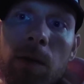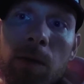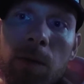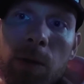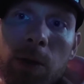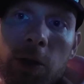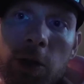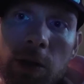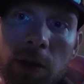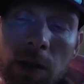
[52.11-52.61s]

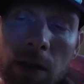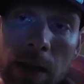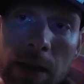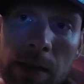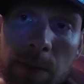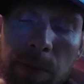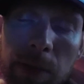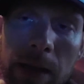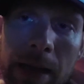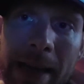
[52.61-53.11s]
which
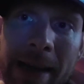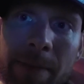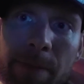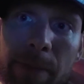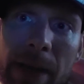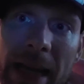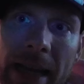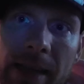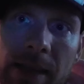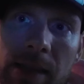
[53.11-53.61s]
is
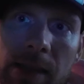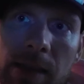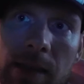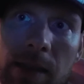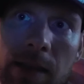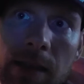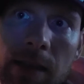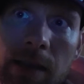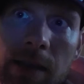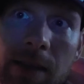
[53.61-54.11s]
plant-based,